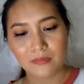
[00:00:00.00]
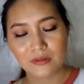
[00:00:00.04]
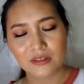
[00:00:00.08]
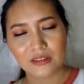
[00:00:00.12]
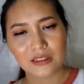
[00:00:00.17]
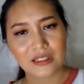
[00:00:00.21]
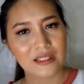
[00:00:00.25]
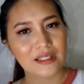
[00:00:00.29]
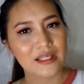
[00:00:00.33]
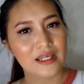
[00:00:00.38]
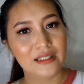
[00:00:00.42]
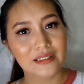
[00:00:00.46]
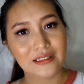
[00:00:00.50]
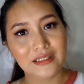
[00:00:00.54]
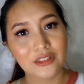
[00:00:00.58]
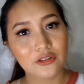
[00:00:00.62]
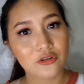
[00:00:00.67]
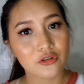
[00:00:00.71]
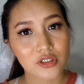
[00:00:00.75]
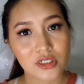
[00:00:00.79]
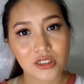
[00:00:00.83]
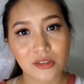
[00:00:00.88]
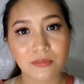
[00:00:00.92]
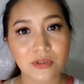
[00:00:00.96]
Kaya hindi
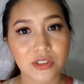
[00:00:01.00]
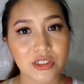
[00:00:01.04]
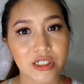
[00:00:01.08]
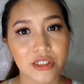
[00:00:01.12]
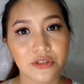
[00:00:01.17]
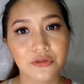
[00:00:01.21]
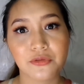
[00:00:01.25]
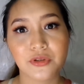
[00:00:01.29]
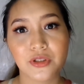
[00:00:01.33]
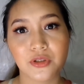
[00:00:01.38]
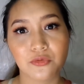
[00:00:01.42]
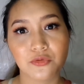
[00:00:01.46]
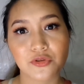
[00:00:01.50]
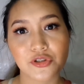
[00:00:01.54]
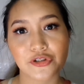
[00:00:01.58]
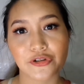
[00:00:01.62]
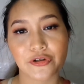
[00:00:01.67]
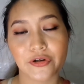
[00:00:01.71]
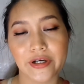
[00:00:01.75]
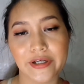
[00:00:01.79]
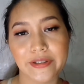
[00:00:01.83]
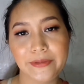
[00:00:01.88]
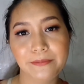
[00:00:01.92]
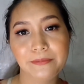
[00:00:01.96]
ko siya masyadong
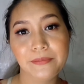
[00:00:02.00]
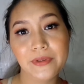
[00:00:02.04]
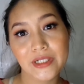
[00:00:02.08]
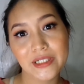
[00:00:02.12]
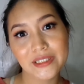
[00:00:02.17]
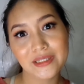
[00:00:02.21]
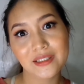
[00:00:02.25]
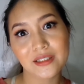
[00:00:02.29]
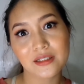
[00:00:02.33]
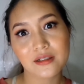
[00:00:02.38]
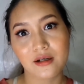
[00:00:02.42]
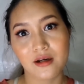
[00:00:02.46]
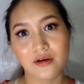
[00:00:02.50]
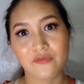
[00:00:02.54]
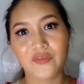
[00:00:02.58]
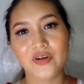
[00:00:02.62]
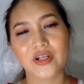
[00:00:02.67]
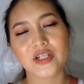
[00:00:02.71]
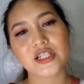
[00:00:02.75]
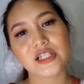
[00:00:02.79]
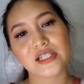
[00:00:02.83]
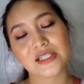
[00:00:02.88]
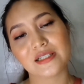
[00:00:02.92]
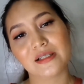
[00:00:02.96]
nagustuhan. But the
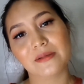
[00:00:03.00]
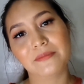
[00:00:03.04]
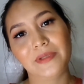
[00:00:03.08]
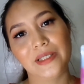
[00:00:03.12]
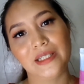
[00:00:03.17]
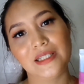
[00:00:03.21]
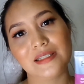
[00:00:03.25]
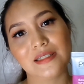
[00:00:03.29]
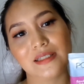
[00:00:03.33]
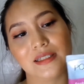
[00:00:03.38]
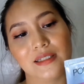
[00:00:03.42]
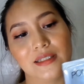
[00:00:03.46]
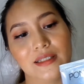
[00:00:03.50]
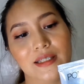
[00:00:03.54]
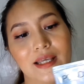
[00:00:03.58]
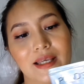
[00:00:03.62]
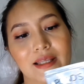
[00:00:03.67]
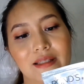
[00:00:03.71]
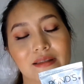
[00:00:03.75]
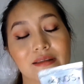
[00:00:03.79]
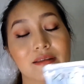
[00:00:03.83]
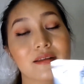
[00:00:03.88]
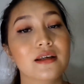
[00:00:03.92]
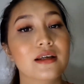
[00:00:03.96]
coverage is amazing
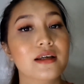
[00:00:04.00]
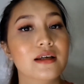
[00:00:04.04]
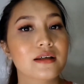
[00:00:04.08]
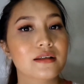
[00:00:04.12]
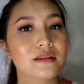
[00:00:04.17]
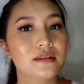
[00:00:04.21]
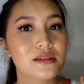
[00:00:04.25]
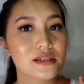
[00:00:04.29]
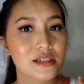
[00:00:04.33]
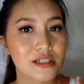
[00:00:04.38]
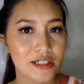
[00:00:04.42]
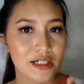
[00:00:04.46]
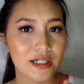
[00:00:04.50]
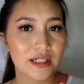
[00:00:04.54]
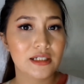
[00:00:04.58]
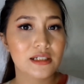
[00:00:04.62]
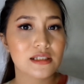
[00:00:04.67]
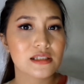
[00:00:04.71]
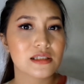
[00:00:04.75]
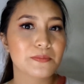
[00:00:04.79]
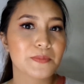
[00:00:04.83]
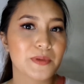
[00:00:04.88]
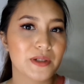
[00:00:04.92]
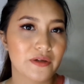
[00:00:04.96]
and the shade
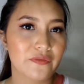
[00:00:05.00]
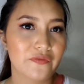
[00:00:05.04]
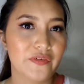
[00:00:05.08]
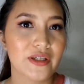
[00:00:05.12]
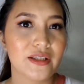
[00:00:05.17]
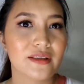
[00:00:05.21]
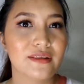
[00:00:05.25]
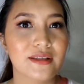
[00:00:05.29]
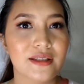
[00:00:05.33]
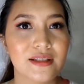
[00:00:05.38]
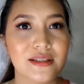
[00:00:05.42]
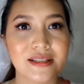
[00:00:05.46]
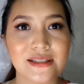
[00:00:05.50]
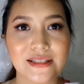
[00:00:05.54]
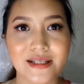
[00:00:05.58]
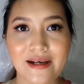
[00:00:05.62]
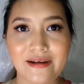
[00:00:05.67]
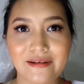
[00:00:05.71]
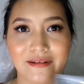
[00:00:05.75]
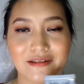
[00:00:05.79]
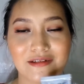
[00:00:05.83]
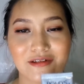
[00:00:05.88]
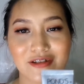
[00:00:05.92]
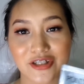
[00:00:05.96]
is perfect din sa
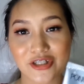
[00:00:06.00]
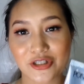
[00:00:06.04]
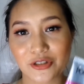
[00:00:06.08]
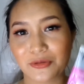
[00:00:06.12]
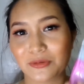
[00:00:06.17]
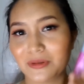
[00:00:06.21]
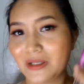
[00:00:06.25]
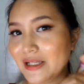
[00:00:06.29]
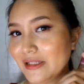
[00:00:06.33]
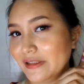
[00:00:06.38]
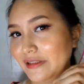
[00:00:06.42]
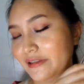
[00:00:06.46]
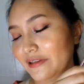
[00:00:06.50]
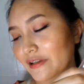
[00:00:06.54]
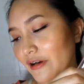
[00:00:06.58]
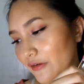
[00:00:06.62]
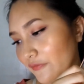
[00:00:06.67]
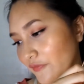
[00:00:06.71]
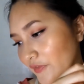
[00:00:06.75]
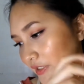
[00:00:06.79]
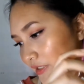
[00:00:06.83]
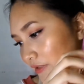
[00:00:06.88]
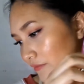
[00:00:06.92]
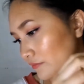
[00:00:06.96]
akin. So I
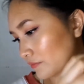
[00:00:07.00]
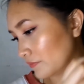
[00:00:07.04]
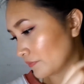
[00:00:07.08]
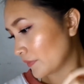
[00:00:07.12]
love it.